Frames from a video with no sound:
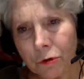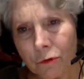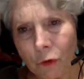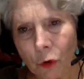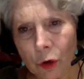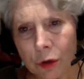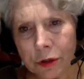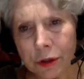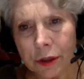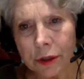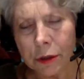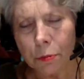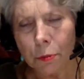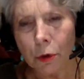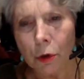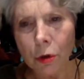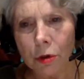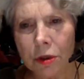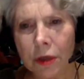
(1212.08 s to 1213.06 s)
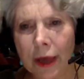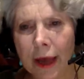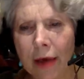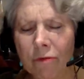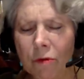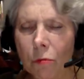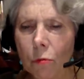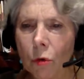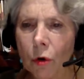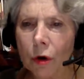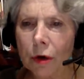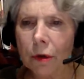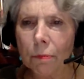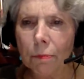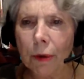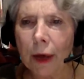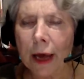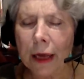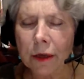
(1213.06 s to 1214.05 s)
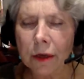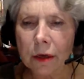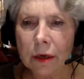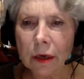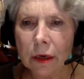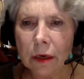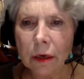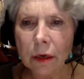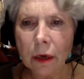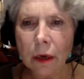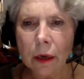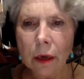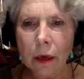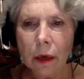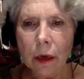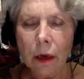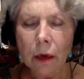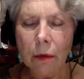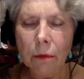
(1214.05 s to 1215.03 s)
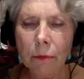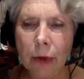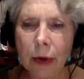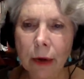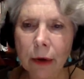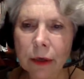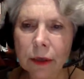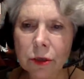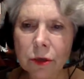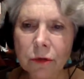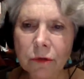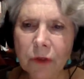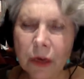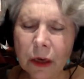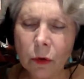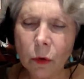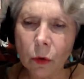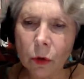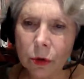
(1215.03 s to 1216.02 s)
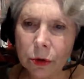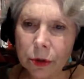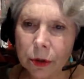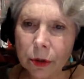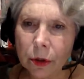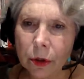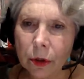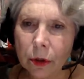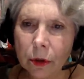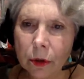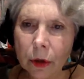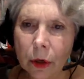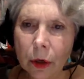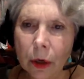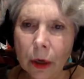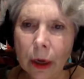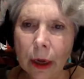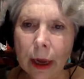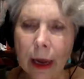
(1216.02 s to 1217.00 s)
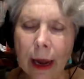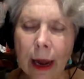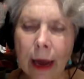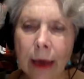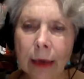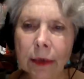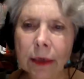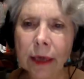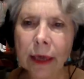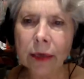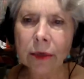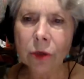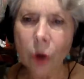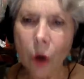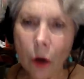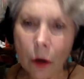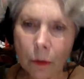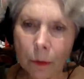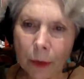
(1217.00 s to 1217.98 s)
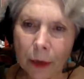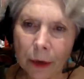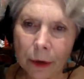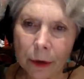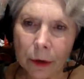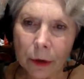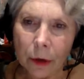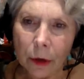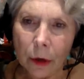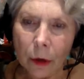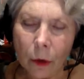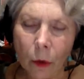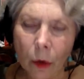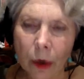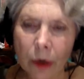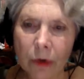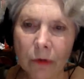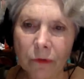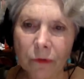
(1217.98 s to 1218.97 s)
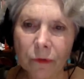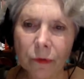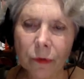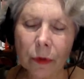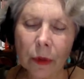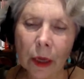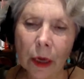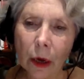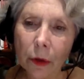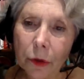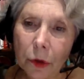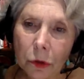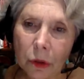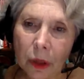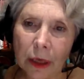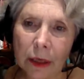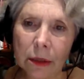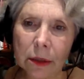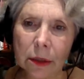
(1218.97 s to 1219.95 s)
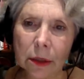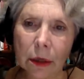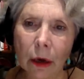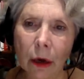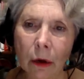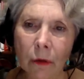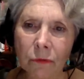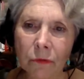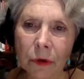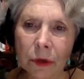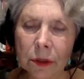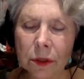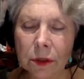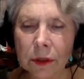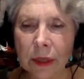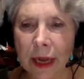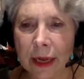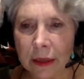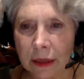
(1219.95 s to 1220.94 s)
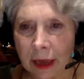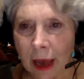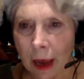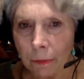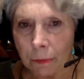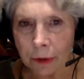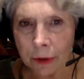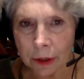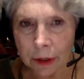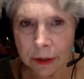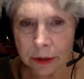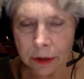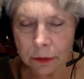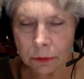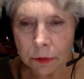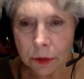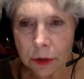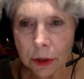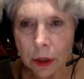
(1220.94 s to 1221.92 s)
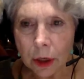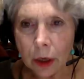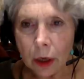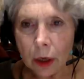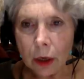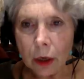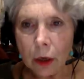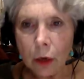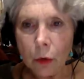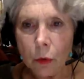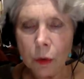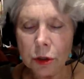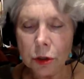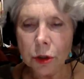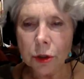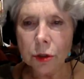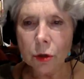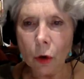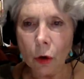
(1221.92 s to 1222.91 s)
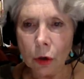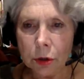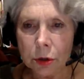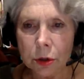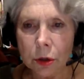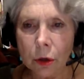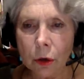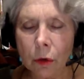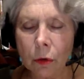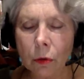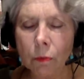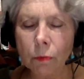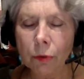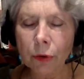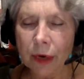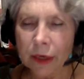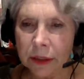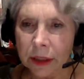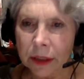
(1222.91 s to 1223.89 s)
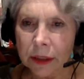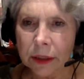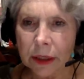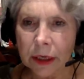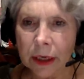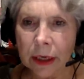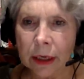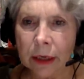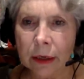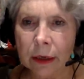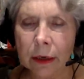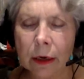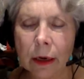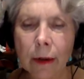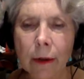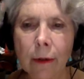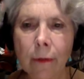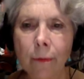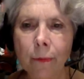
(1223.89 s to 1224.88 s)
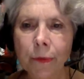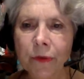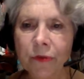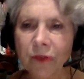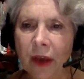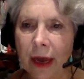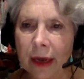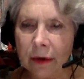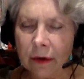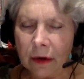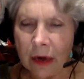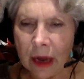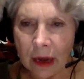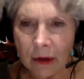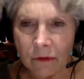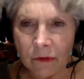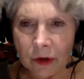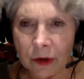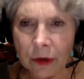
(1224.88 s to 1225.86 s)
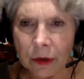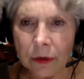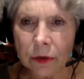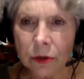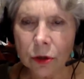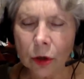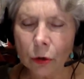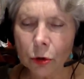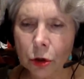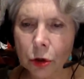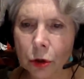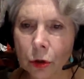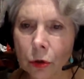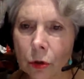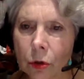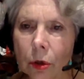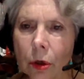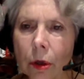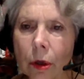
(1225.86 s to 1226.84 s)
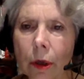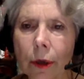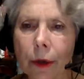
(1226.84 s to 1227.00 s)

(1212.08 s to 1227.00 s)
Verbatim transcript: divorces because they have a more companionate marriage of equals and can talk better. One of the other things of the state capitalisms, which is also present in the Scandinavian social